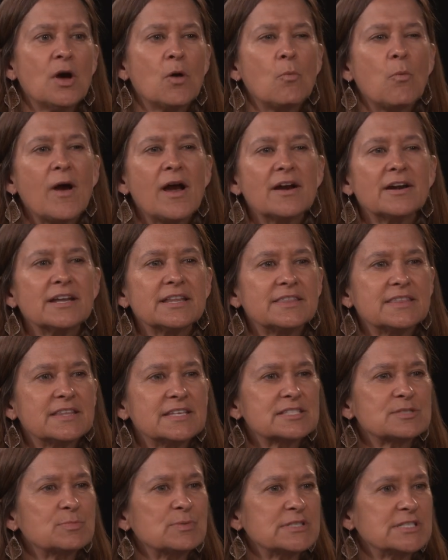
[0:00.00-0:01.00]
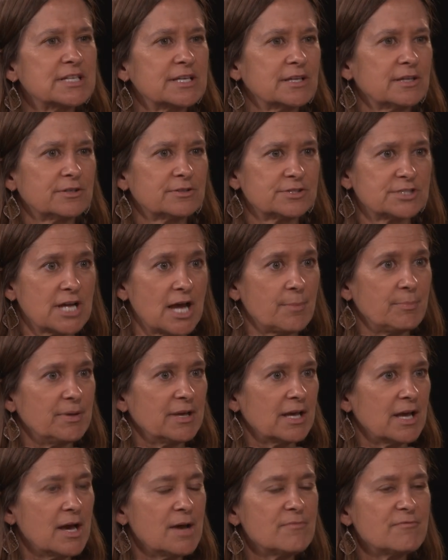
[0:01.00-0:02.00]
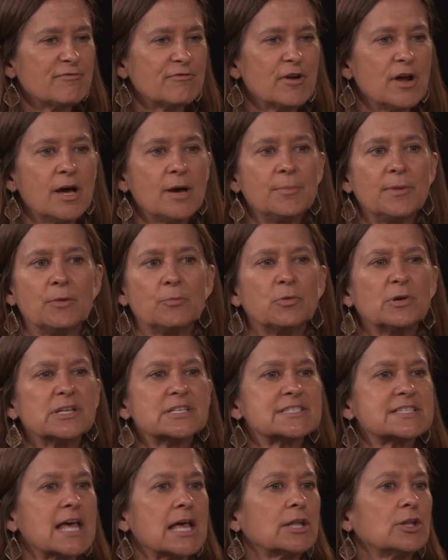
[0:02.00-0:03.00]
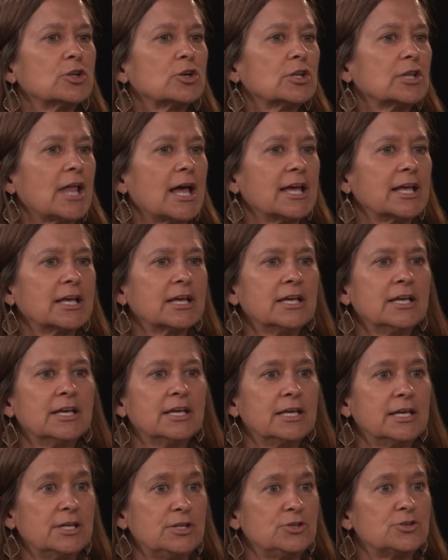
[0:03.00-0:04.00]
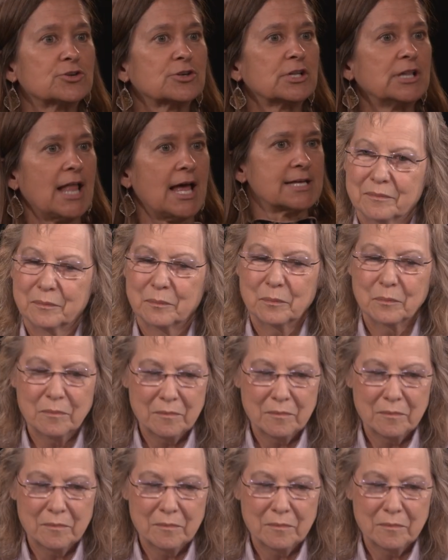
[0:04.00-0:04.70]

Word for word: where did this particular topic come from and what does that look like in your class?